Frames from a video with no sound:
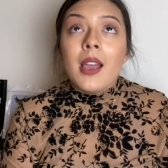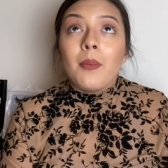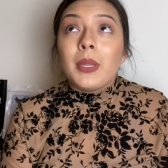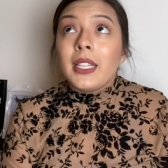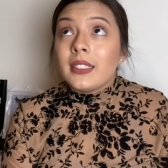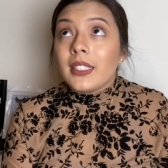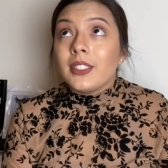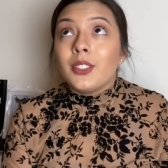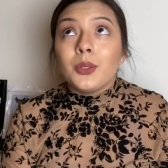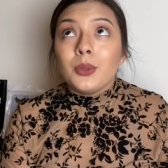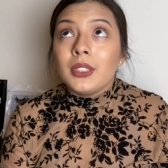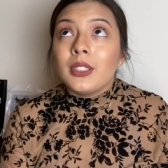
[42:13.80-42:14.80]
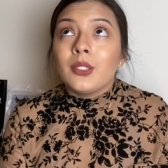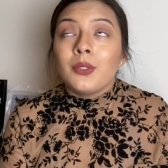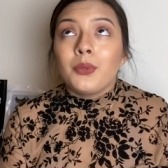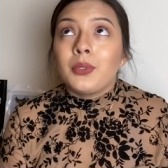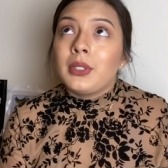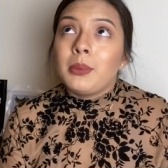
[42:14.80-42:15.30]
because I do still
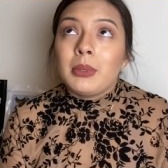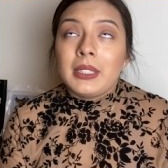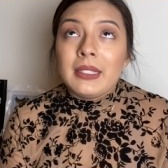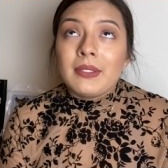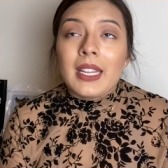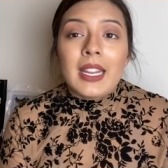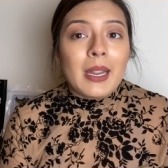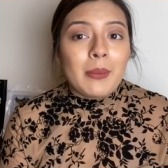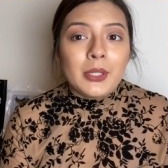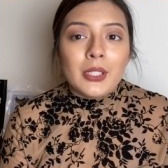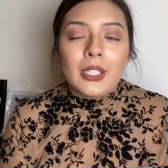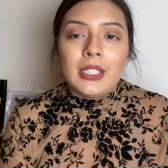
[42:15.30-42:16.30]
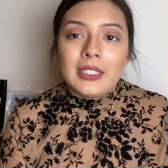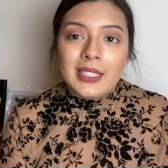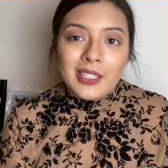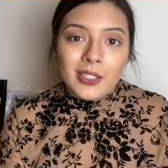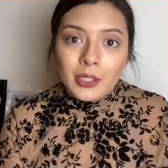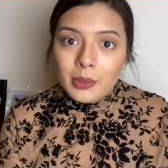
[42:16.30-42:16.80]
fully believe that Amazon is a
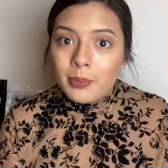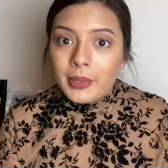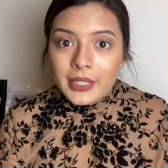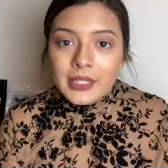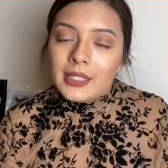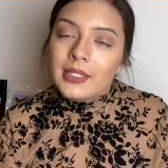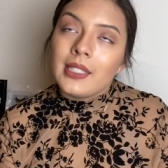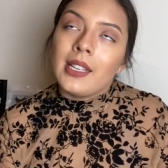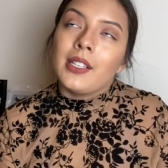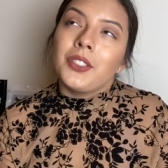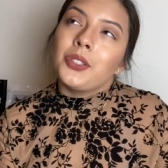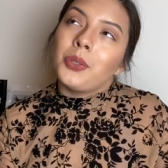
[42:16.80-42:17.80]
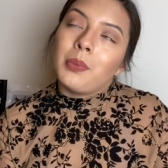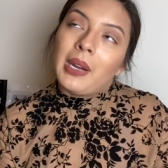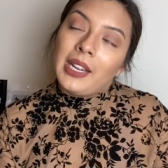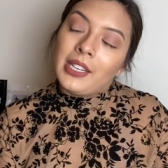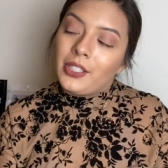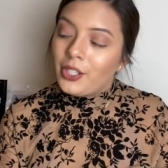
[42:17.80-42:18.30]
good place to
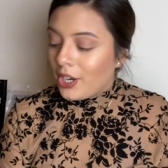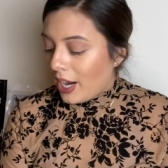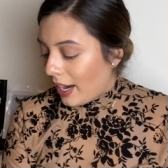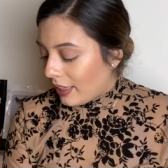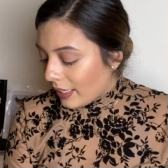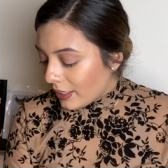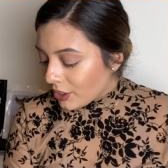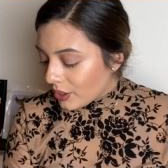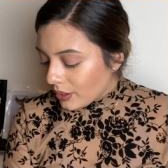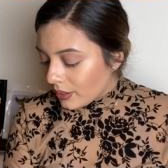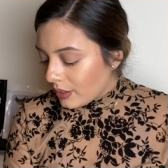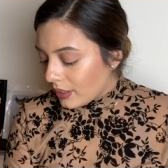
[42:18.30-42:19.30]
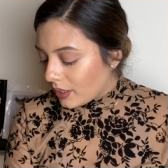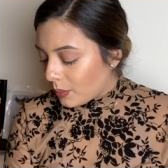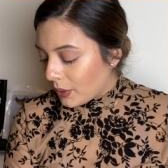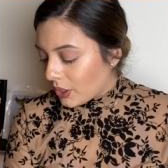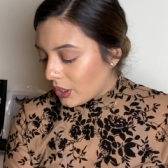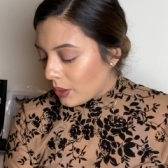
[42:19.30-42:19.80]
buy your eyelashes,
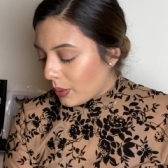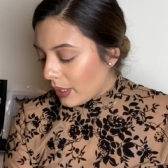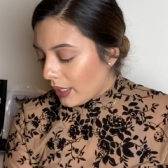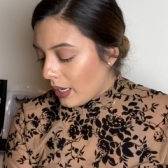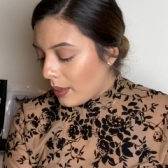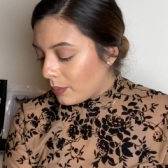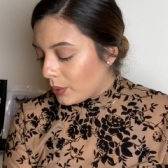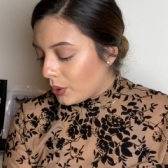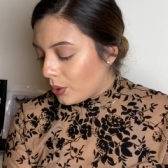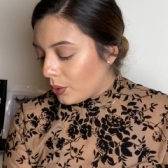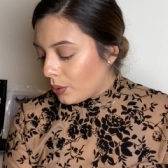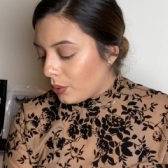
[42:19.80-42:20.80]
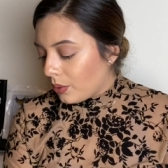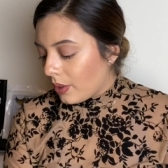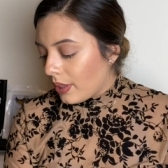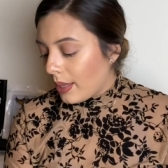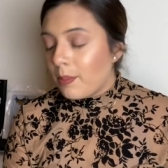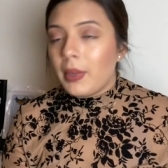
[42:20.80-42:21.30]
especially when it comes to
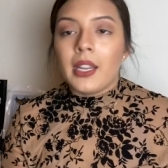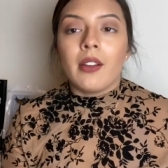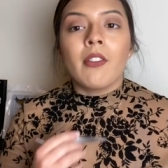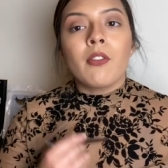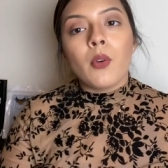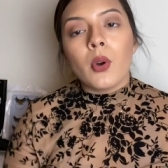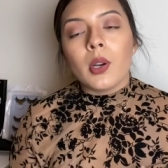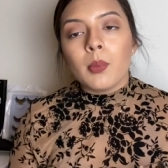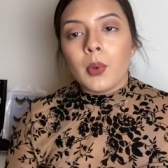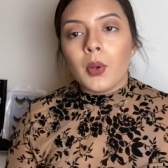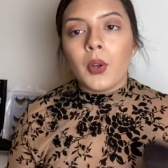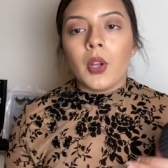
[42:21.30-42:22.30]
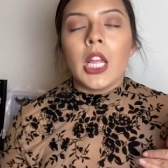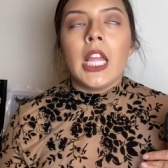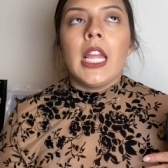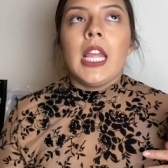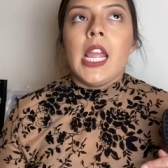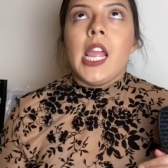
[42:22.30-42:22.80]
them being affordable.
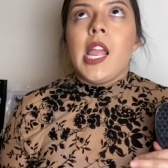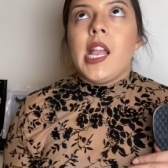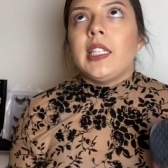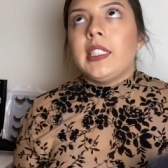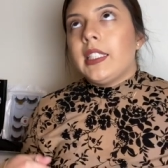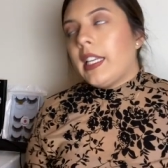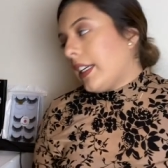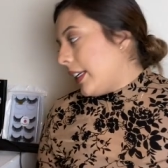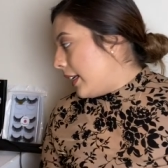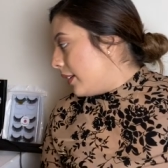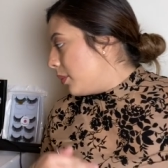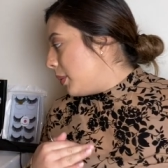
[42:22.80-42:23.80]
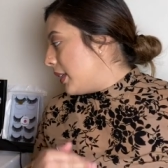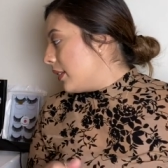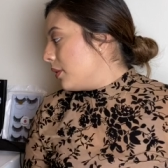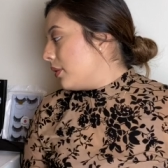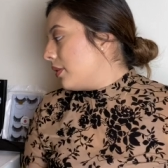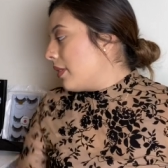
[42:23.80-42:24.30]
And in that case,
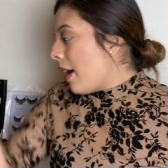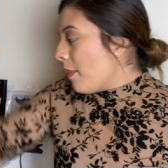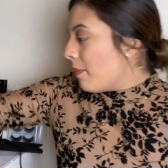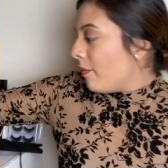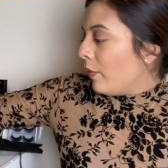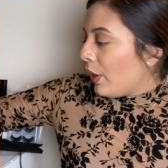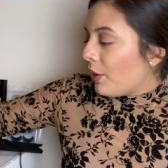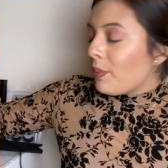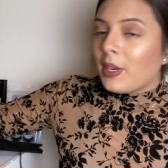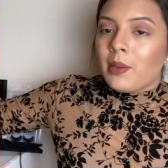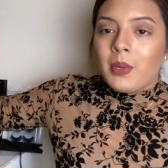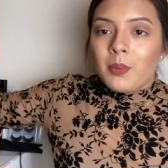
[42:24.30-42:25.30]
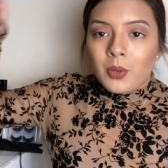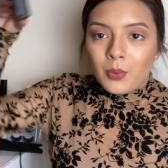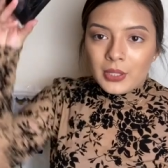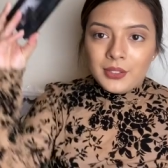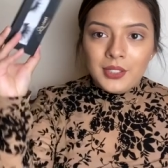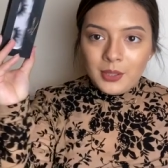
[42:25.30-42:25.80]
because not very many people
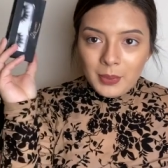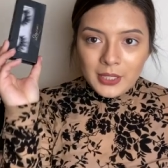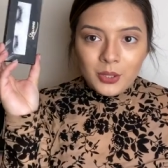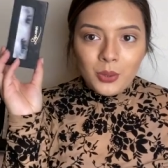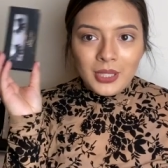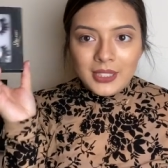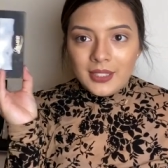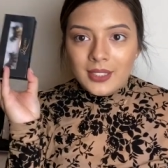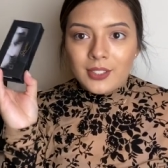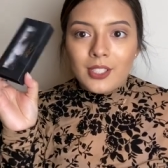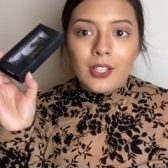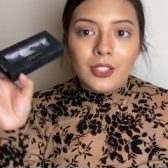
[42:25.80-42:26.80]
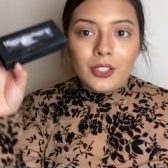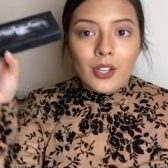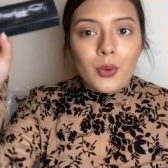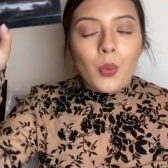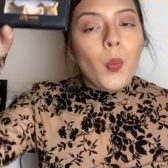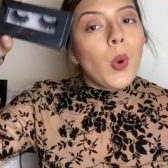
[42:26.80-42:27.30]
want to spend twenty-six dollars on
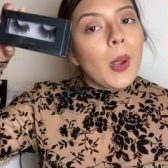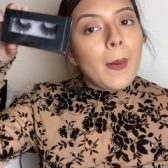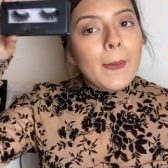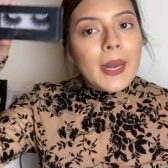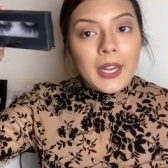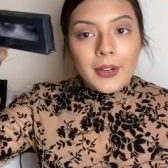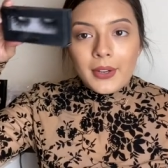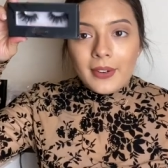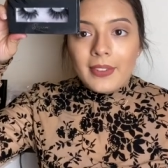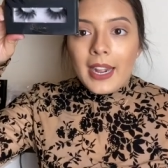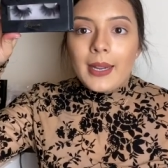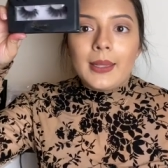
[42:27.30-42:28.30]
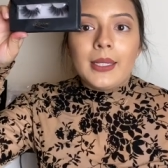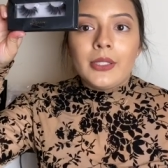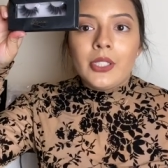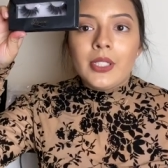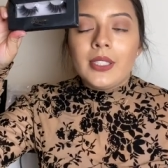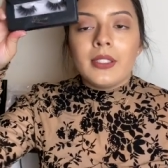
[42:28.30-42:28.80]
one pair of
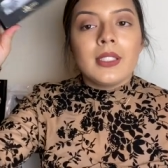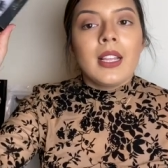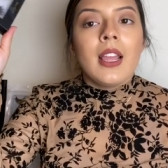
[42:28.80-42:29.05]
eyelashes,